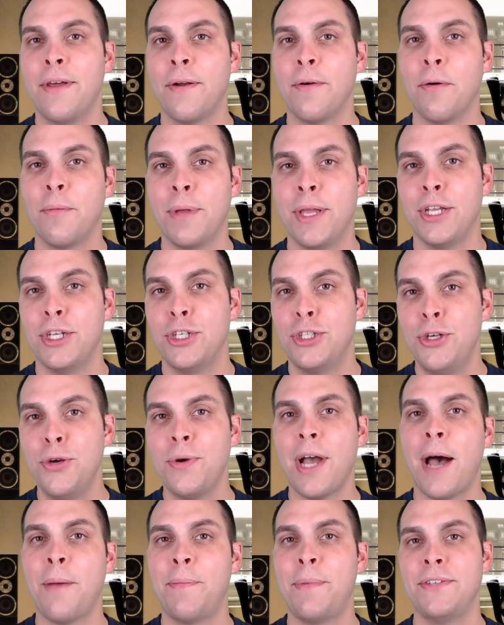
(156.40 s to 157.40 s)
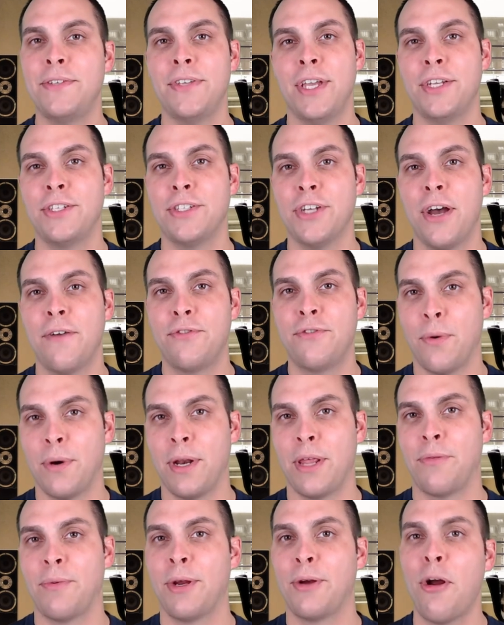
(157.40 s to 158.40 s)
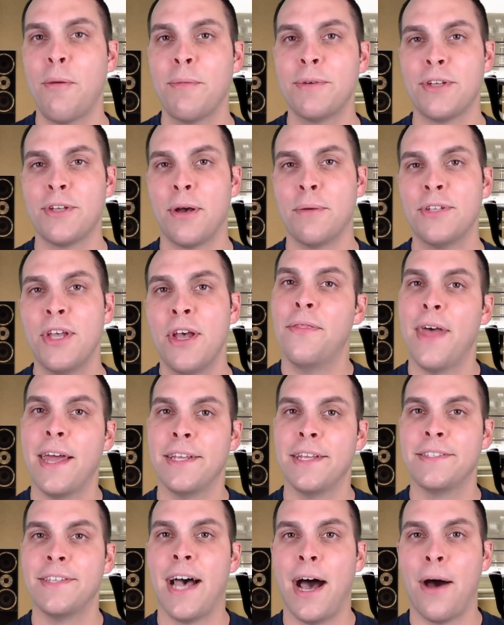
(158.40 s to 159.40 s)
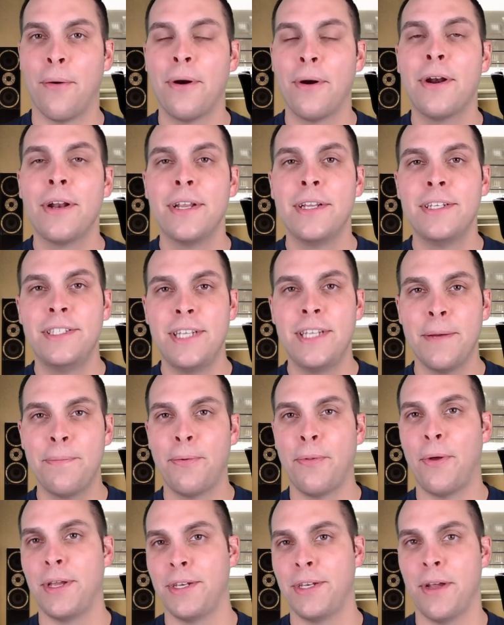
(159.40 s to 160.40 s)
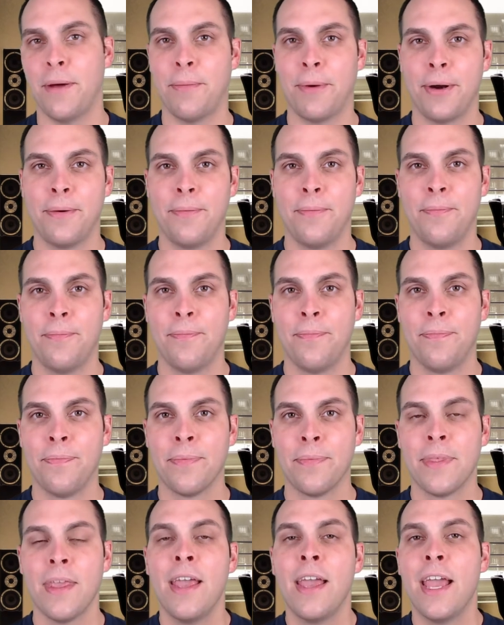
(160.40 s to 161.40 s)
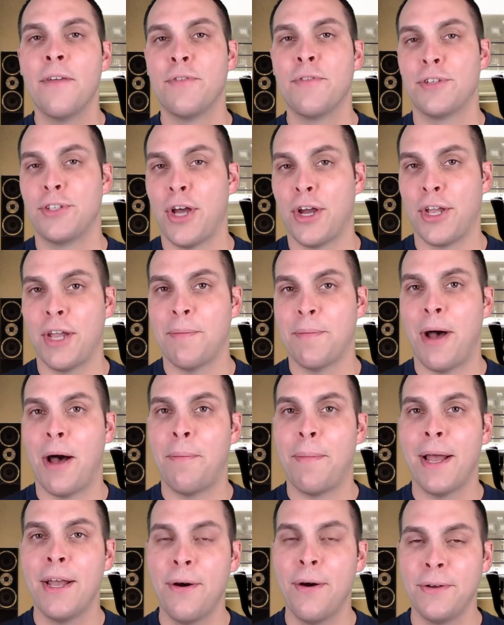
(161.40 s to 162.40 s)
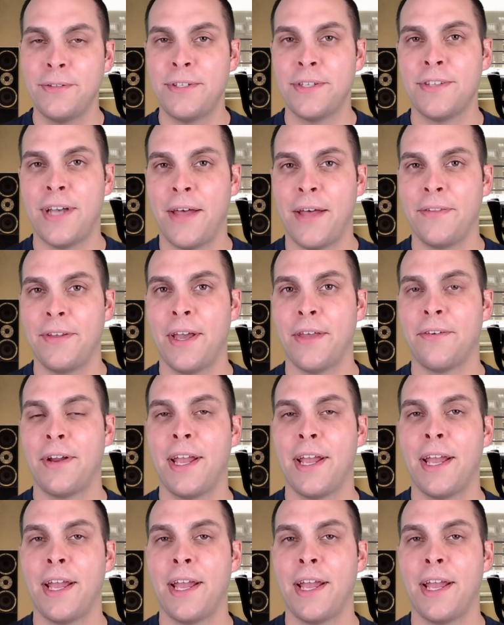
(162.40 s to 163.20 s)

there will be two copies each of 23 chromosomes. That is our diploid number. If we're talking about meiosis, on the other